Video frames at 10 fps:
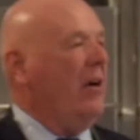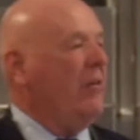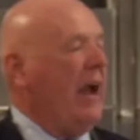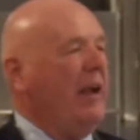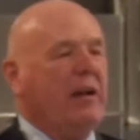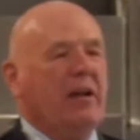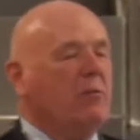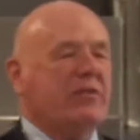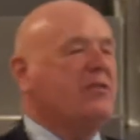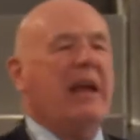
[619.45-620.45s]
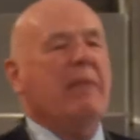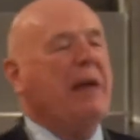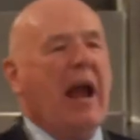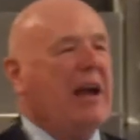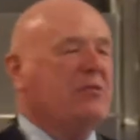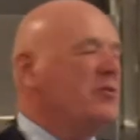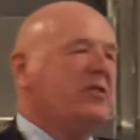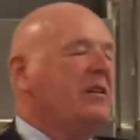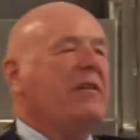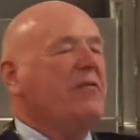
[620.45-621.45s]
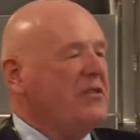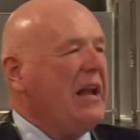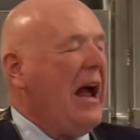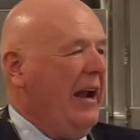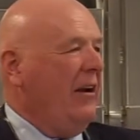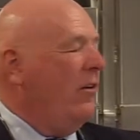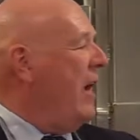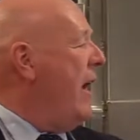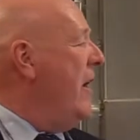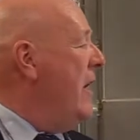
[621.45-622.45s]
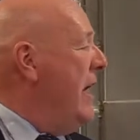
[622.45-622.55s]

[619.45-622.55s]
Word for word: okay? It was the same gas, it was just a different sign, okay?